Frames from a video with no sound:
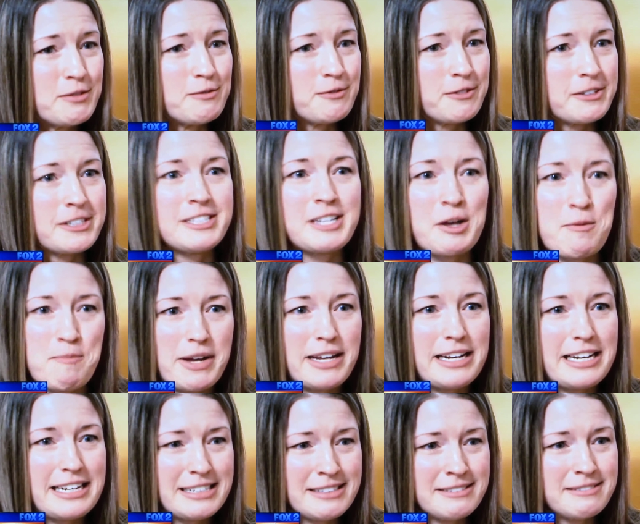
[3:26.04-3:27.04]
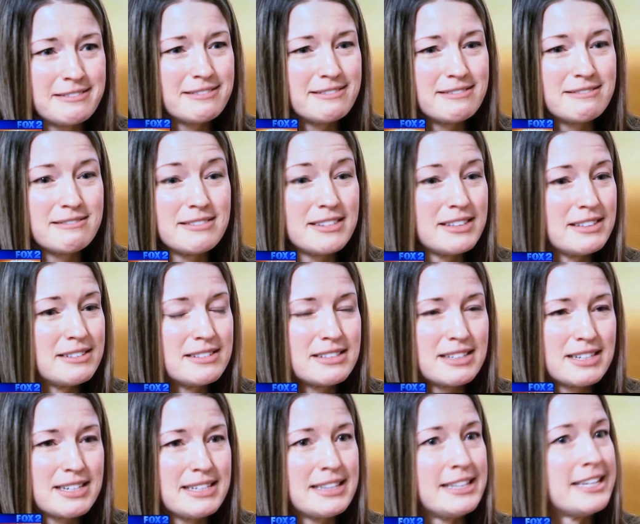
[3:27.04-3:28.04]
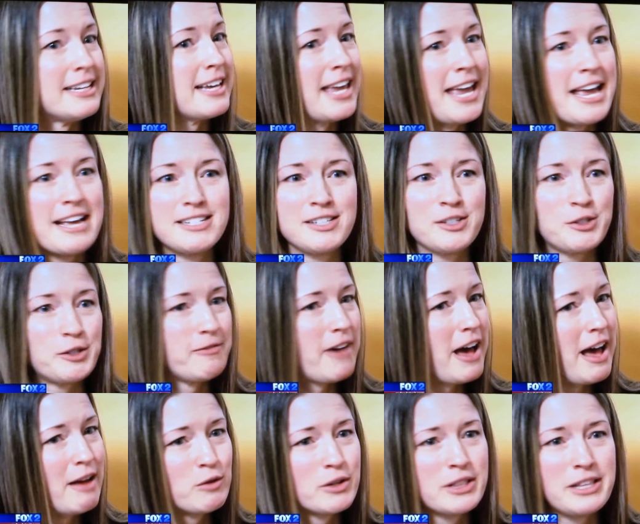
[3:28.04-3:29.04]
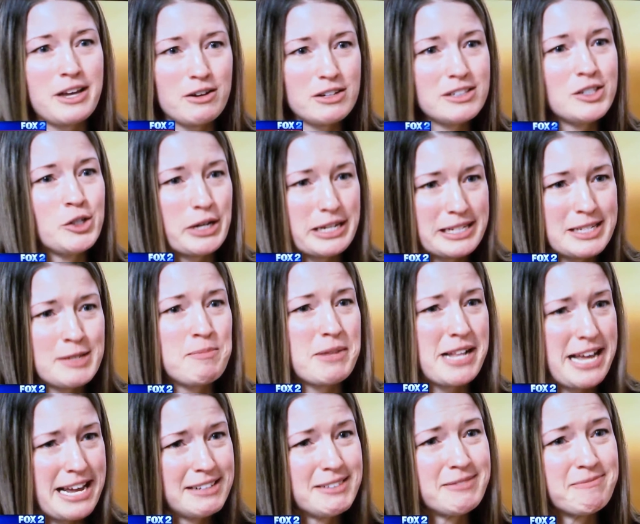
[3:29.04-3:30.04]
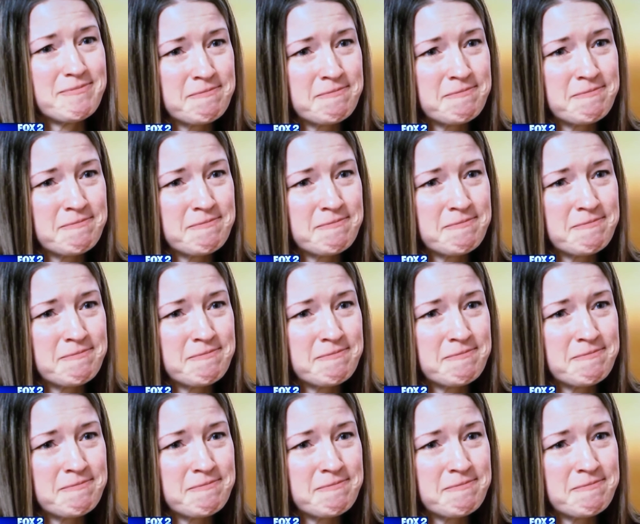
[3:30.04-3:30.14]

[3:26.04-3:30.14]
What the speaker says: for somebody that can't survive without a transplant.